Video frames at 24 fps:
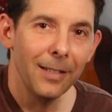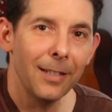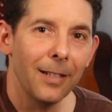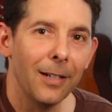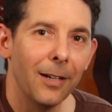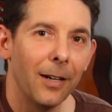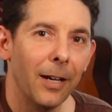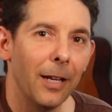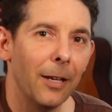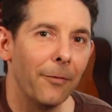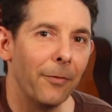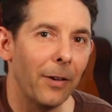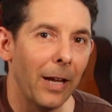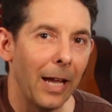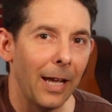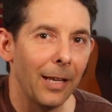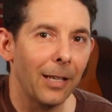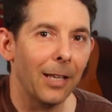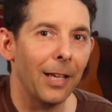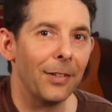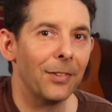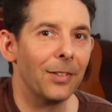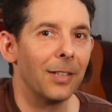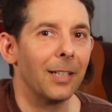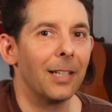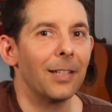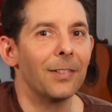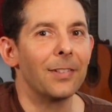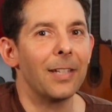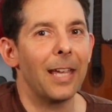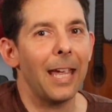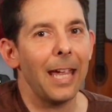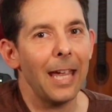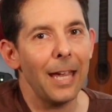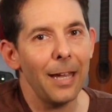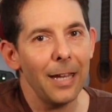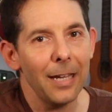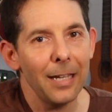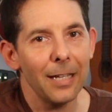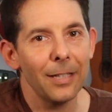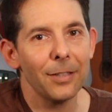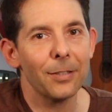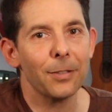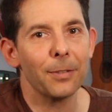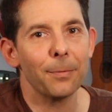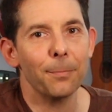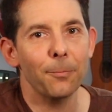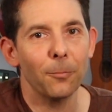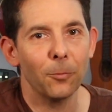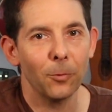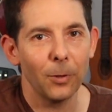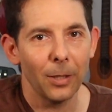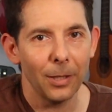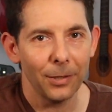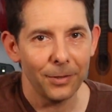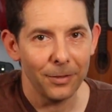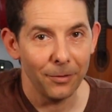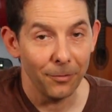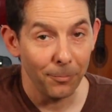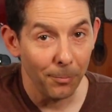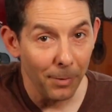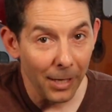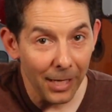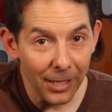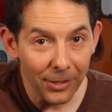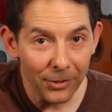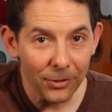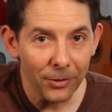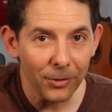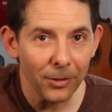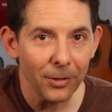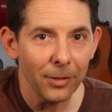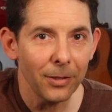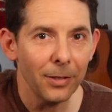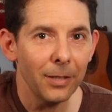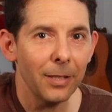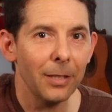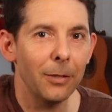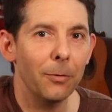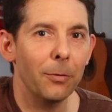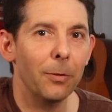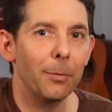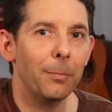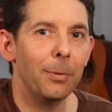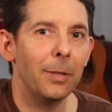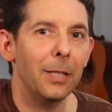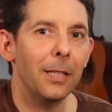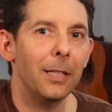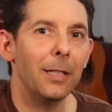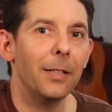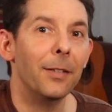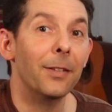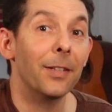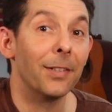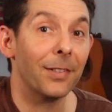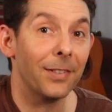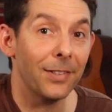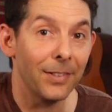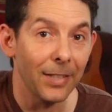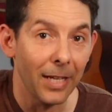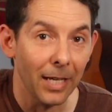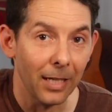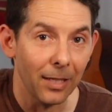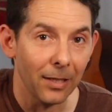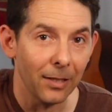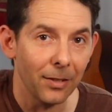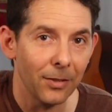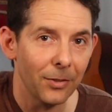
All right, if I analyze it against A, its relative major, it would be the second.